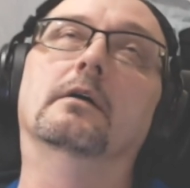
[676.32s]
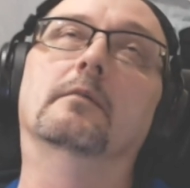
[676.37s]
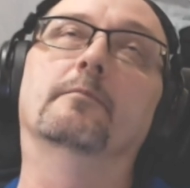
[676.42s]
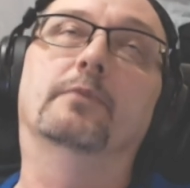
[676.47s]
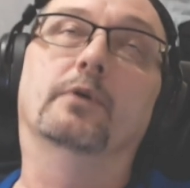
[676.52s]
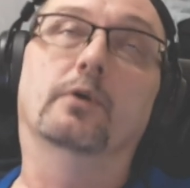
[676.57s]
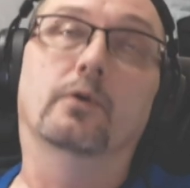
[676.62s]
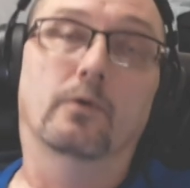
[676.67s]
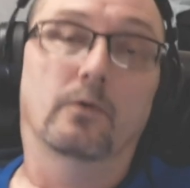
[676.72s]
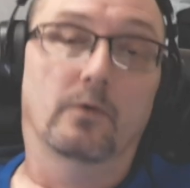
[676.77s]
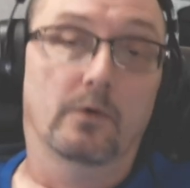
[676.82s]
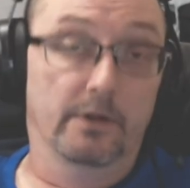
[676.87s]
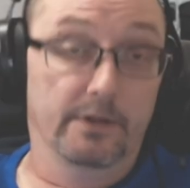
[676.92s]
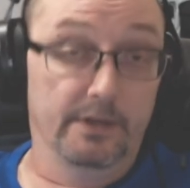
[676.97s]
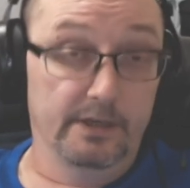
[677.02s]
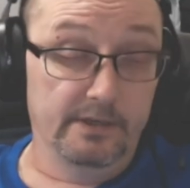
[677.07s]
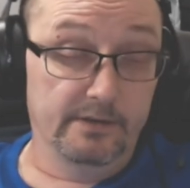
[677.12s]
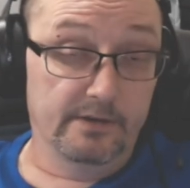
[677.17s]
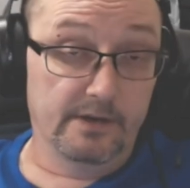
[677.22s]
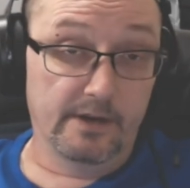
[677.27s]
pull one of
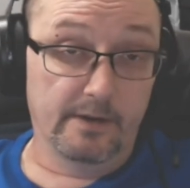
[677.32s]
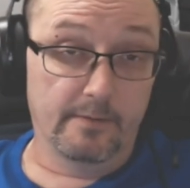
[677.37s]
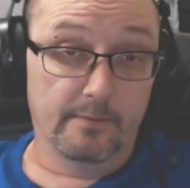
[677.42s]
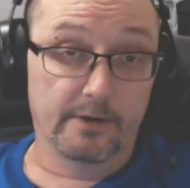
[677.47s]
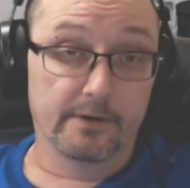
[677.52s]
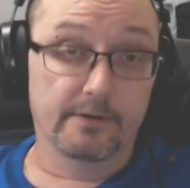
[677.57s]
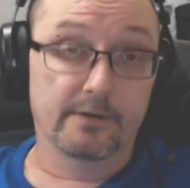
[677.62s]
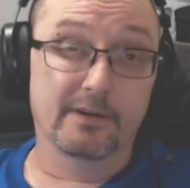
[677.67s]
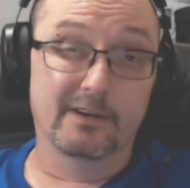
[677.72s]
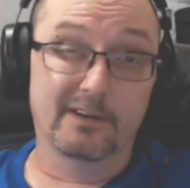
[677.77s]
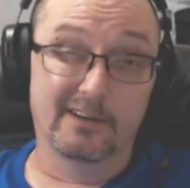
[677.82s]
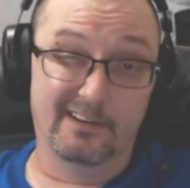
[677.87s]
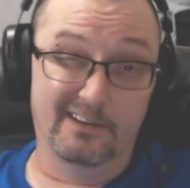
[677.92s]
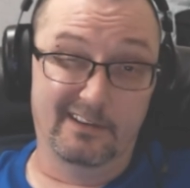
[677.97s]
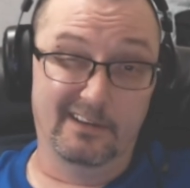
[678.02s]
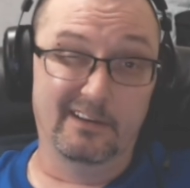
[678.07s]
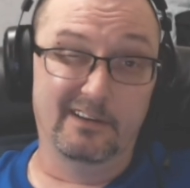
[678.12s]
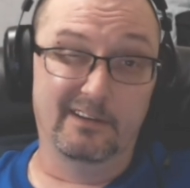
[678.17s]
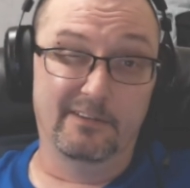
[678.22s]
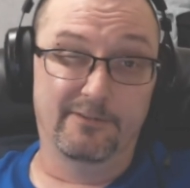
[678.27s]
these numbers.
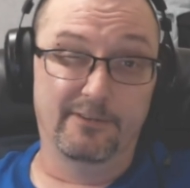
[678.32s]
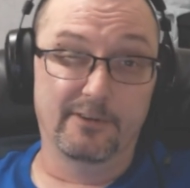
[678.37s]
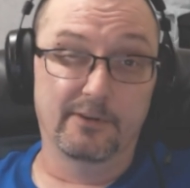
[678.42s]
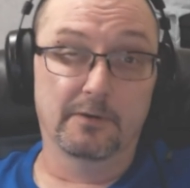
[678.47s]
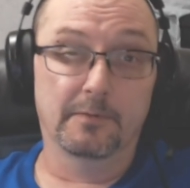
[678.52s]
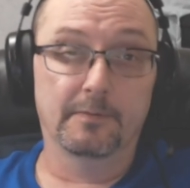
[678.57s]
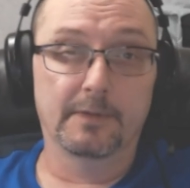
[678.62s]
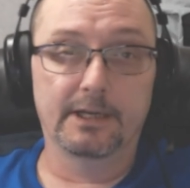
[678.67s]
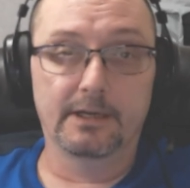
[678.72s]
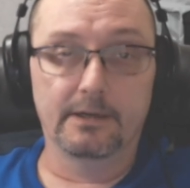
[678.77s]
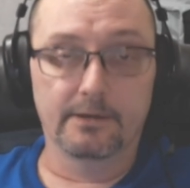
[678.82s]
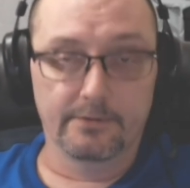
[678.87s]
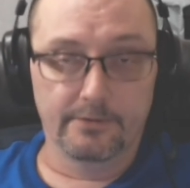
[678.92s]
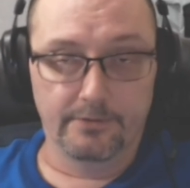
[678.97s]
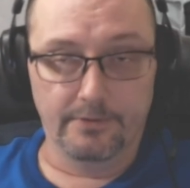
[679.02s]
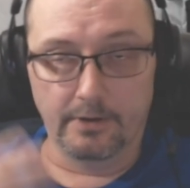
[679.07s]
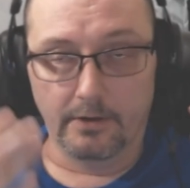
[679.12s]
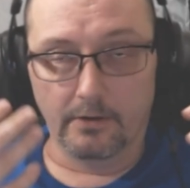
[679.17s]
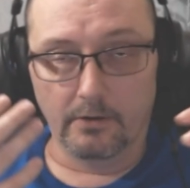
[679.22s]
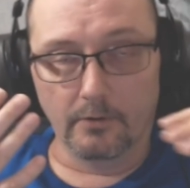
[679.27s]
You feel me?
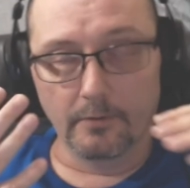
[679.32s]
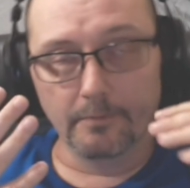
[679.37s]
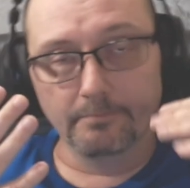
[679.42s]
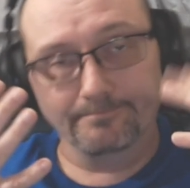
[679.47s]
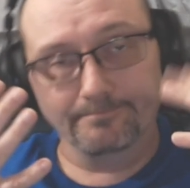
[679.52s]
So